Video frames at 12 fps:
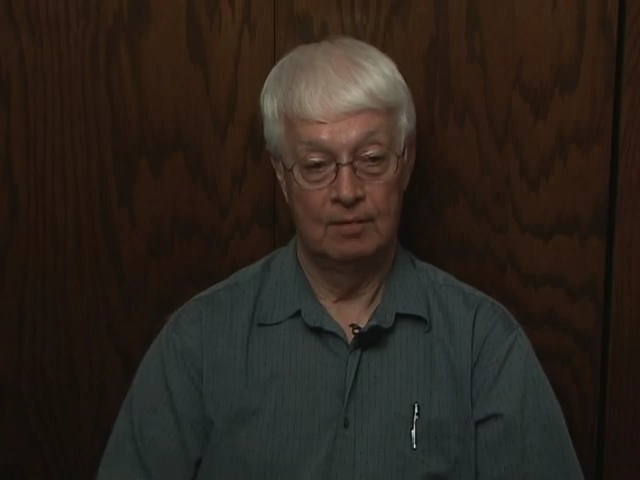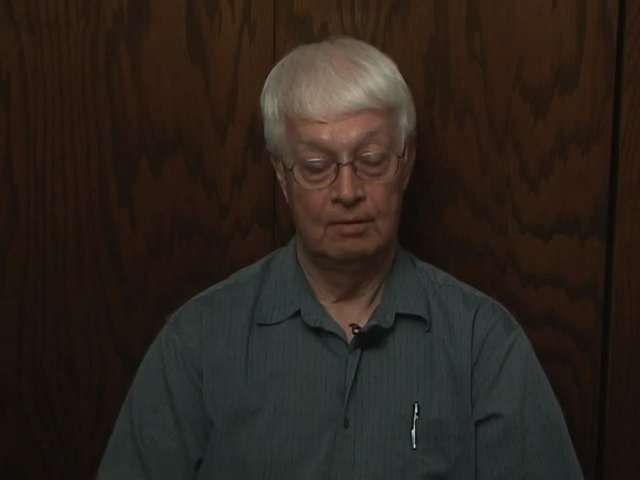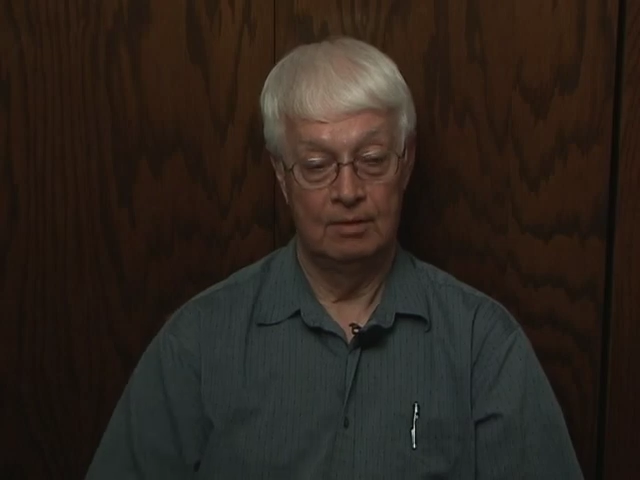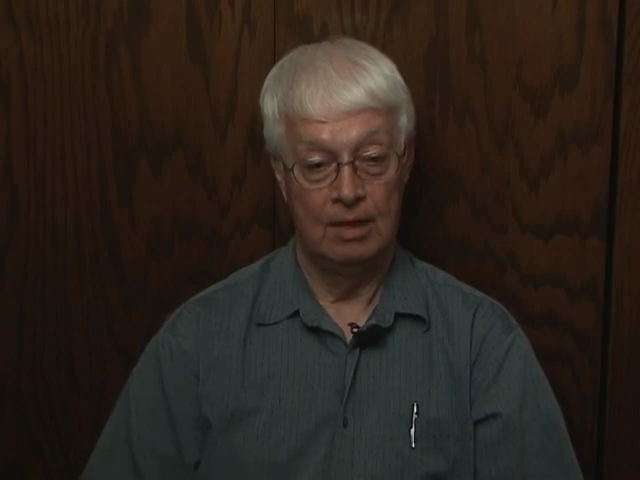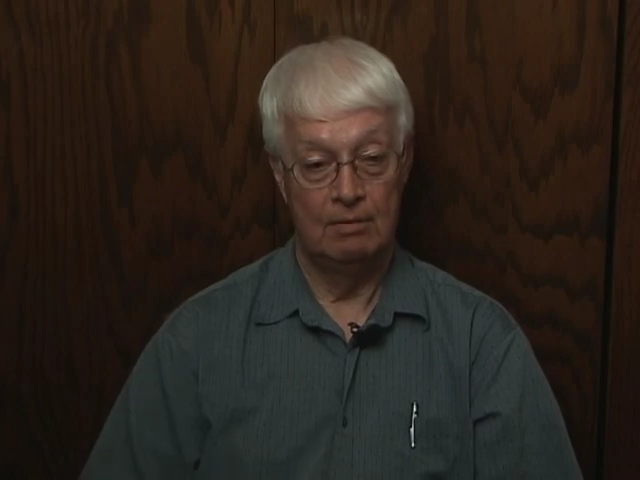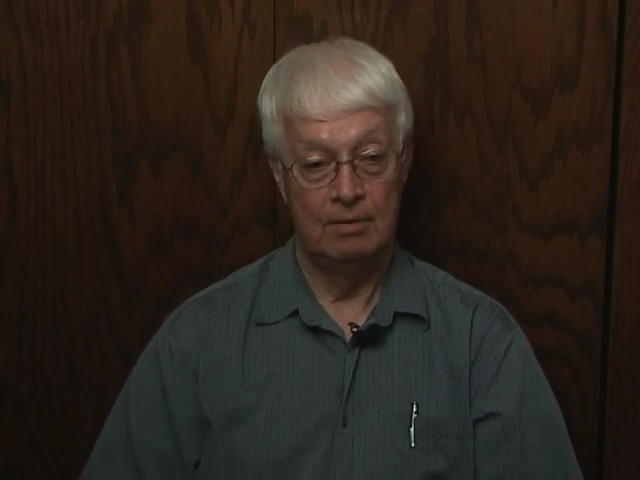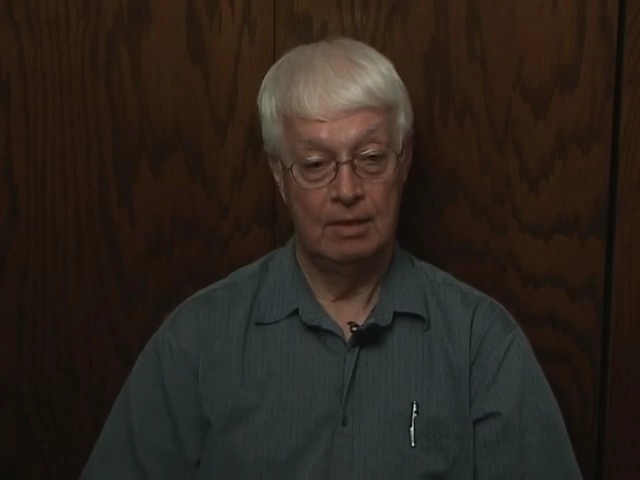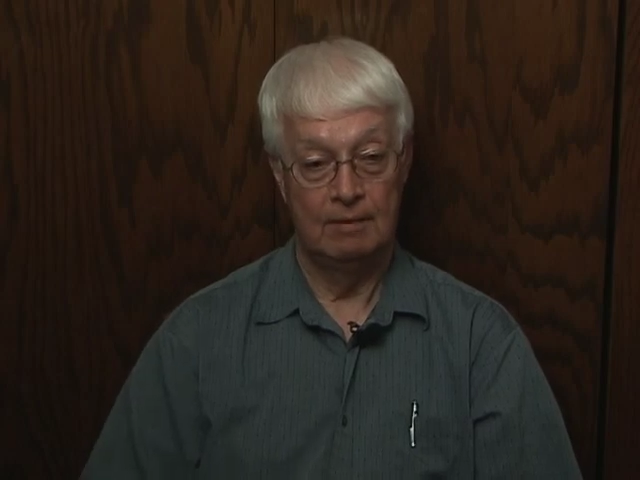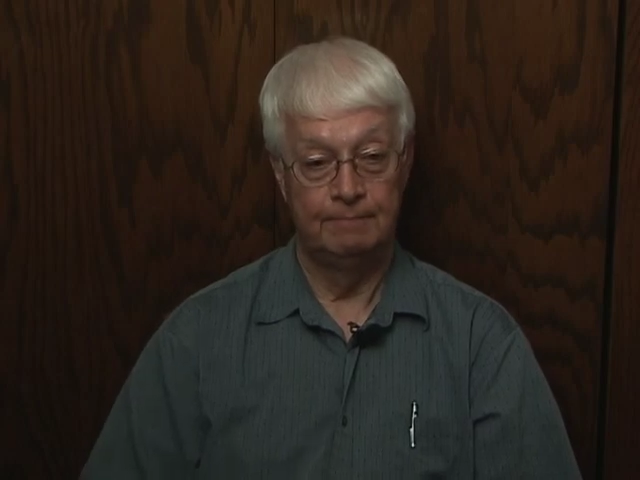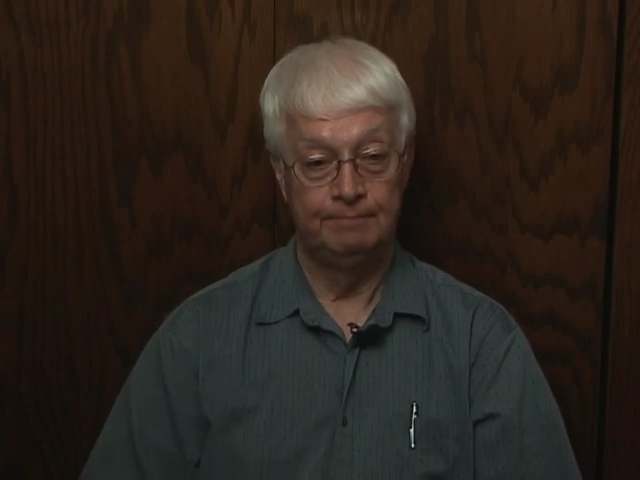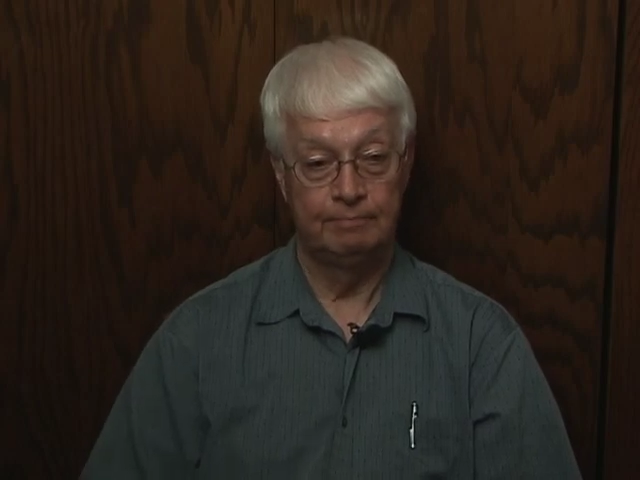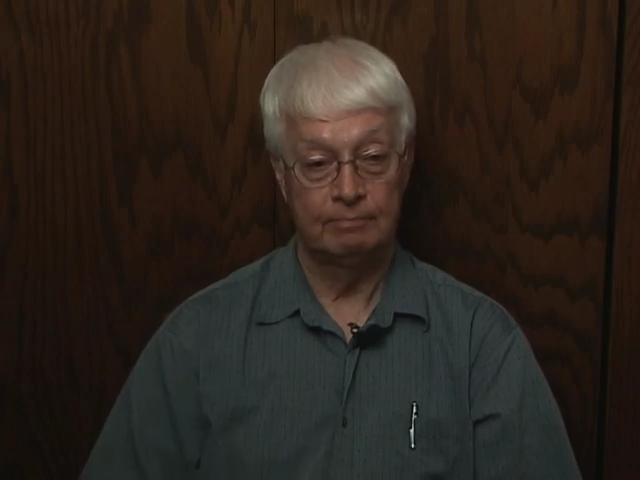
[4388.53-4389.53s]
the hay rake,
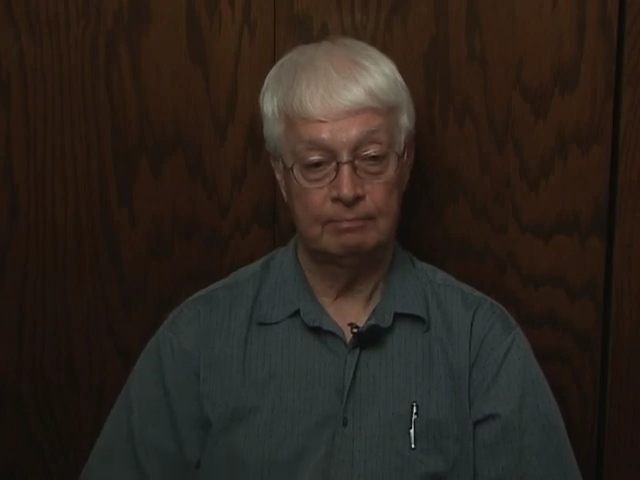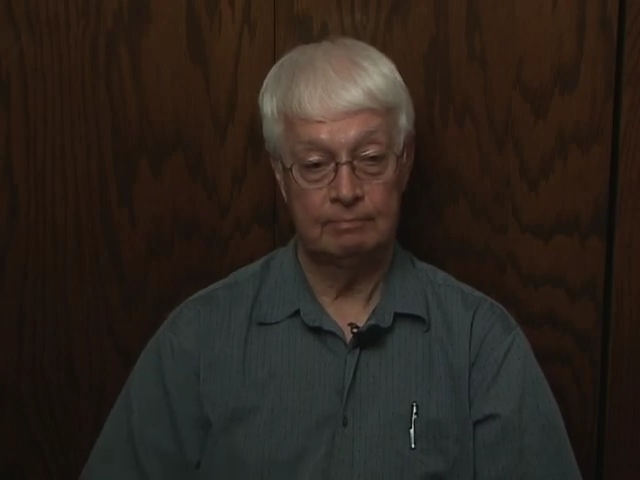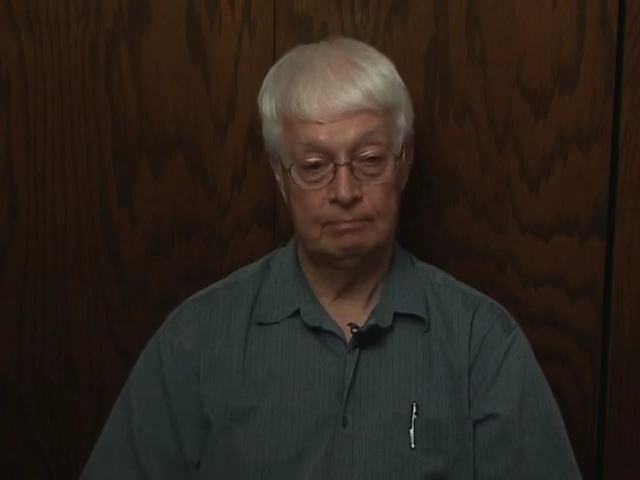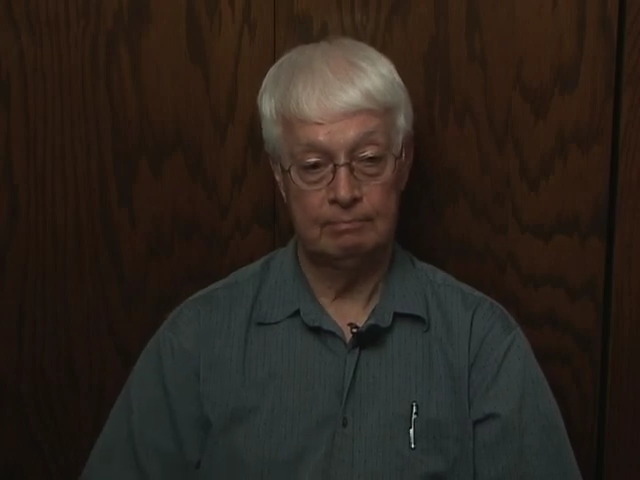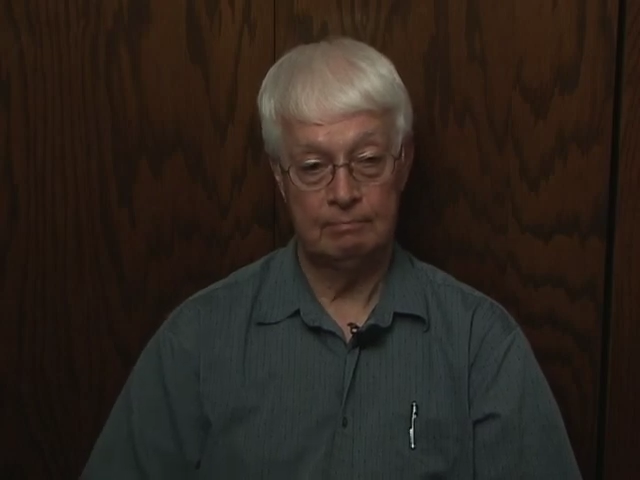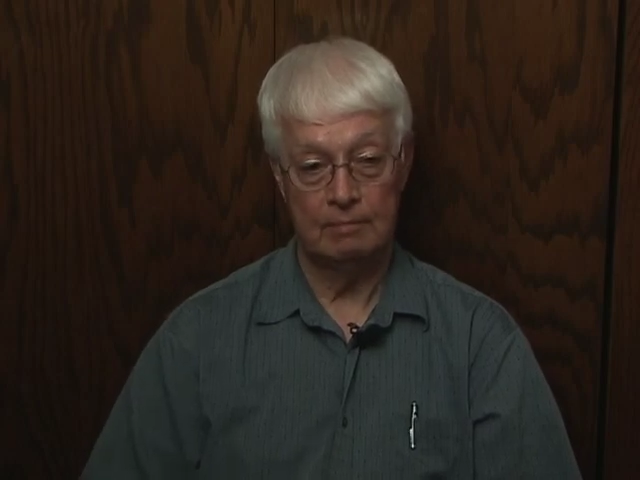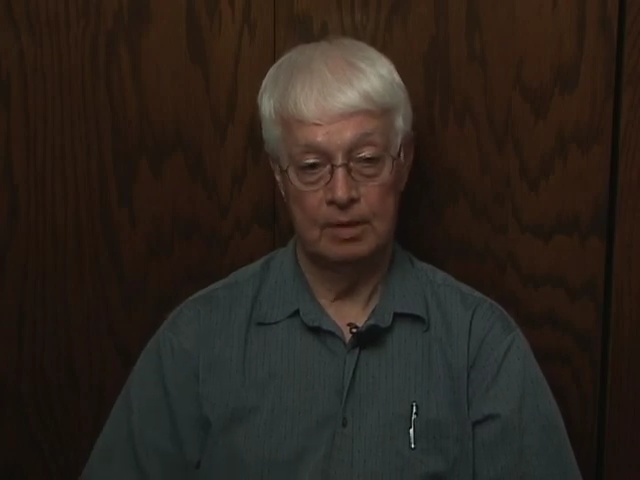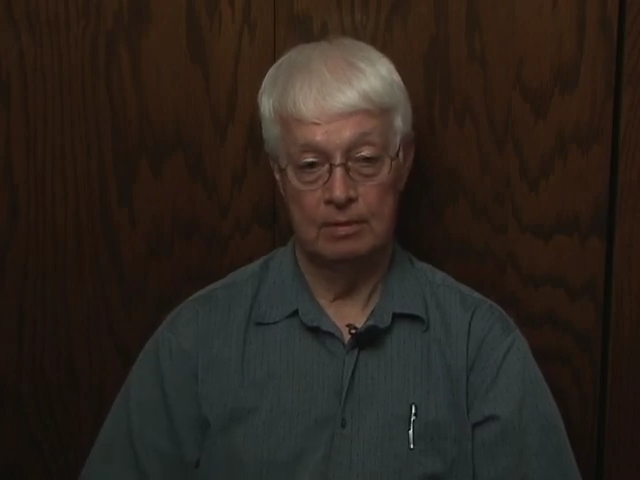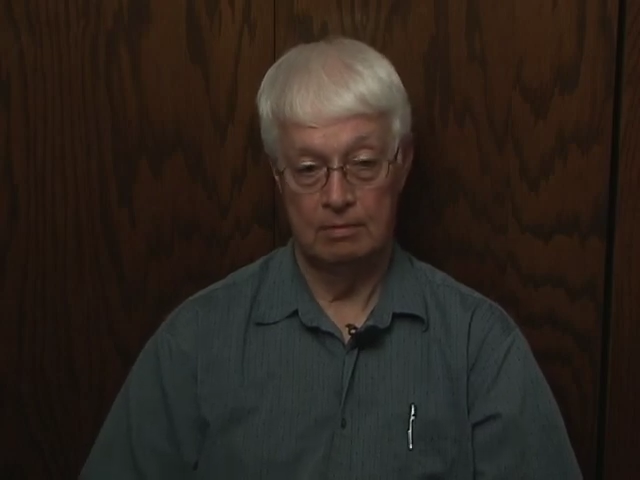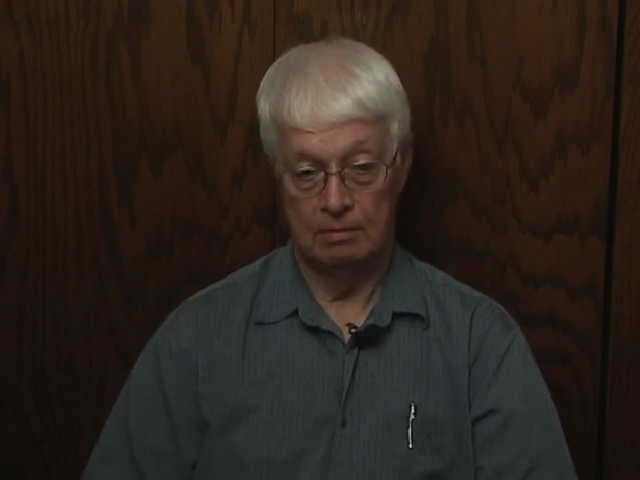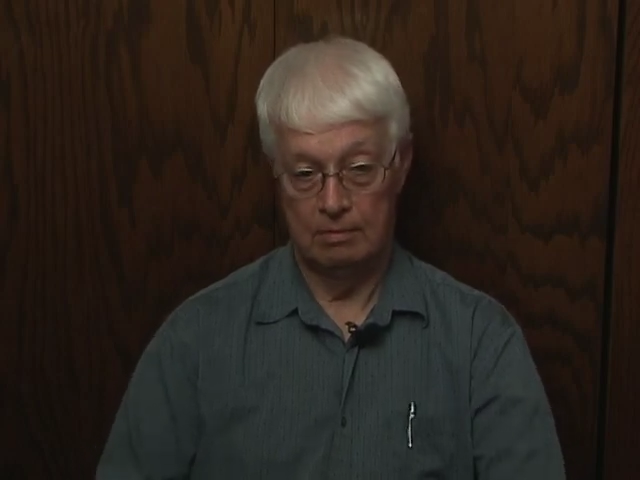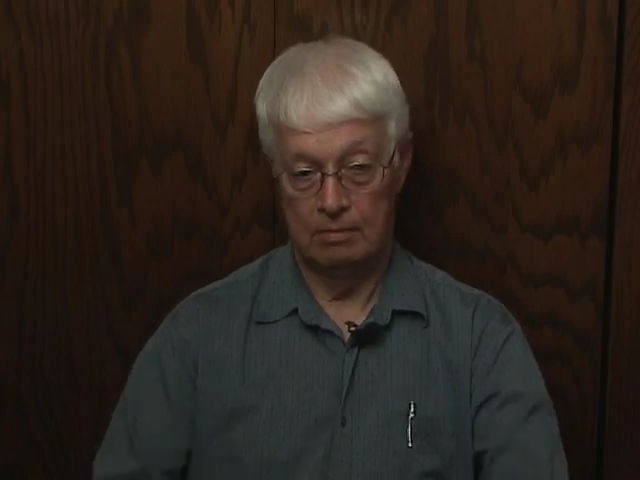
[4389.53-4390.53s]

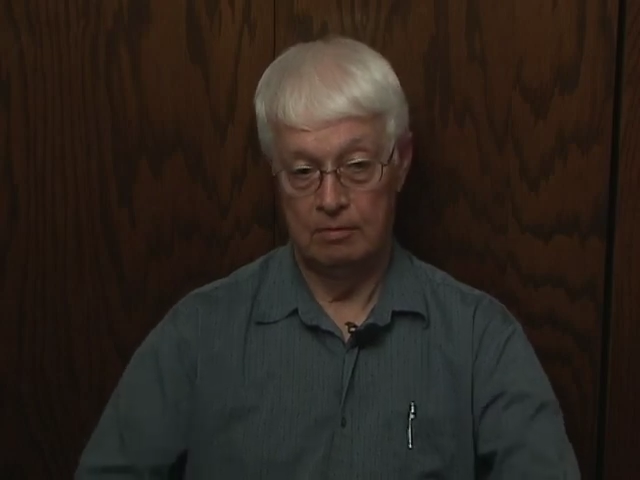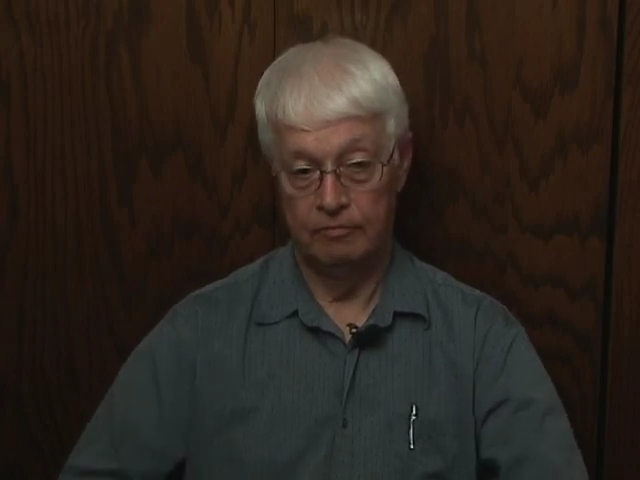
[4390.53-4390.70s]
two